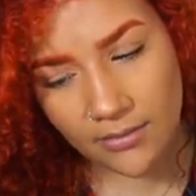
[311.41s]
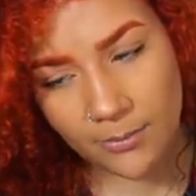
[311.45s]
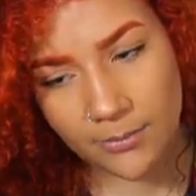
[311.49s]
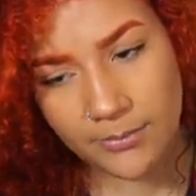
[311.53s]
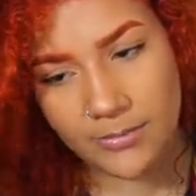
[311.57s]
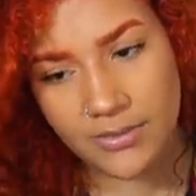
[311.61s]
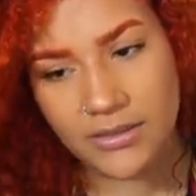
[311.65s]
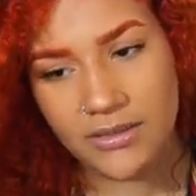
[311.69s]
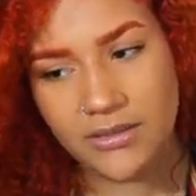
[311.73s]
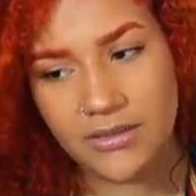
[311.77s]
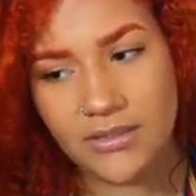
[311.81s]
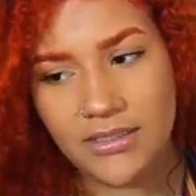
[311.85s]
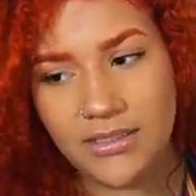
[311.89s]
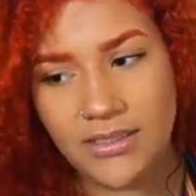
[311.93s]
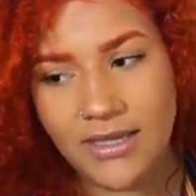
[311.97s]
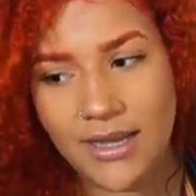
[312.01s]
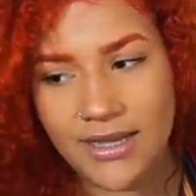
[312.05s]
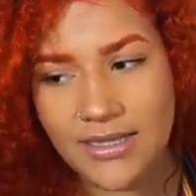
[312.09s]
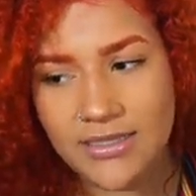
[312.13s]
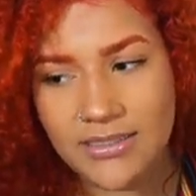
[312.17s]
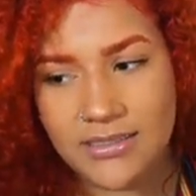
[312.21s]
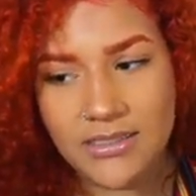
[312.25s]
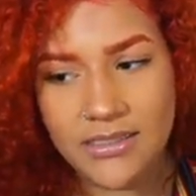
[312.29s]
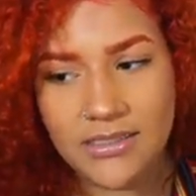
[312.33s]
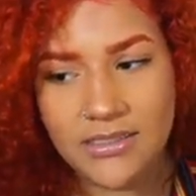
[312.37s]
but the
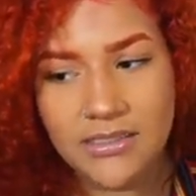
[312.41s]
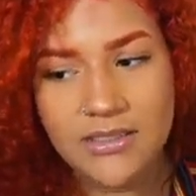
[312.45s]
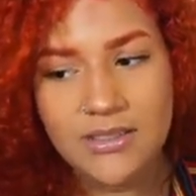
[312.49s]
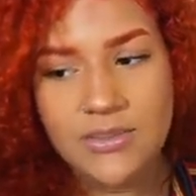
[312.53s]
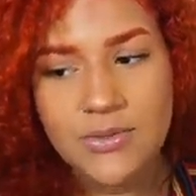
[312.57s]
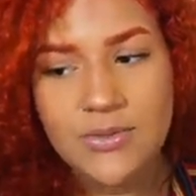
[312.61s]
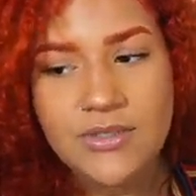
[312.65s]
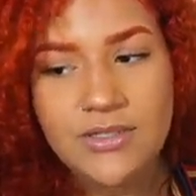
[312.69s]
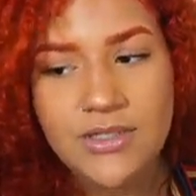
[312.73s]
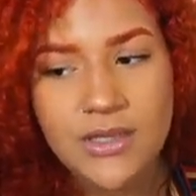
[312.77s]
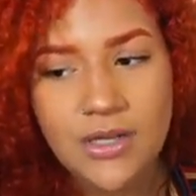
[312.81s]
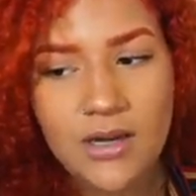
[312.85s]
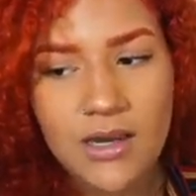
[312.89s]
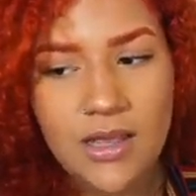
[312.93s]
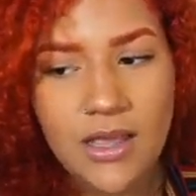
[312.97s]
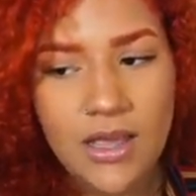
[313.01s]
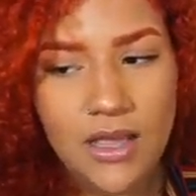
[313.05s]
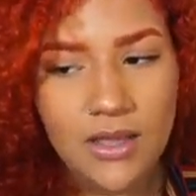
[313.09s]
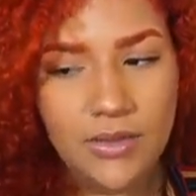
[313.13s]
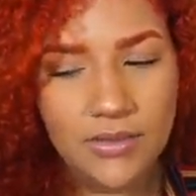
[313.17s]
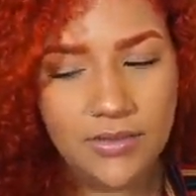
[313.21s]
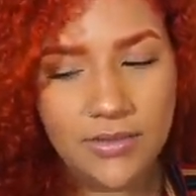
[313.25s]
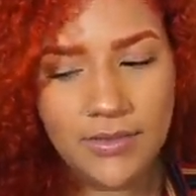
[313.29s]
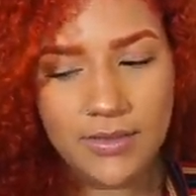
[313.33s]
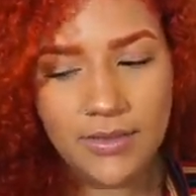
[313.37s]
dyes that I use are
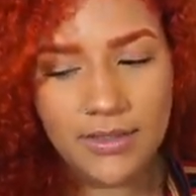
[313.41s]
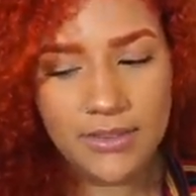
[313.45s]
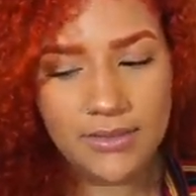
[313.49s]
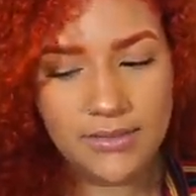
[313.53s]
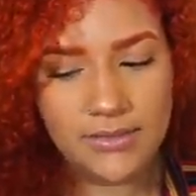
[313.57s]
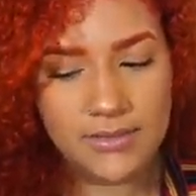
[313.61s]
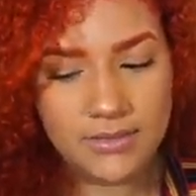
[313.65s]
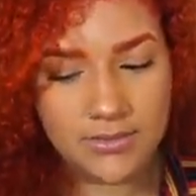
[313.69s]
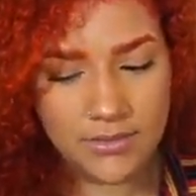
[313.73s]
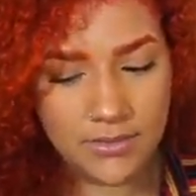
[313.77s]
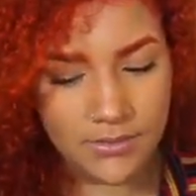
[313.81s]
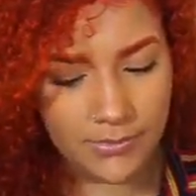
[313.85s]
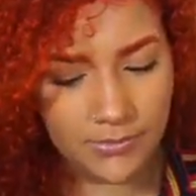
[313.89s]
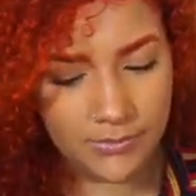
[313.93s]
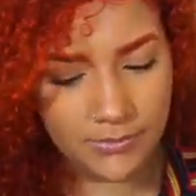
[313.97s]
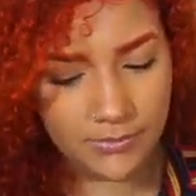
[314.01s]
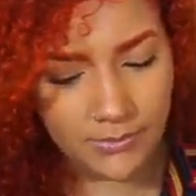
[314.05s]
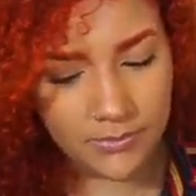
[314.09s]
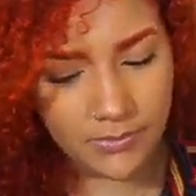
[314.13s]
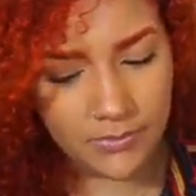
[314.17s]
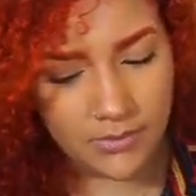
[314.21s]
healthy, so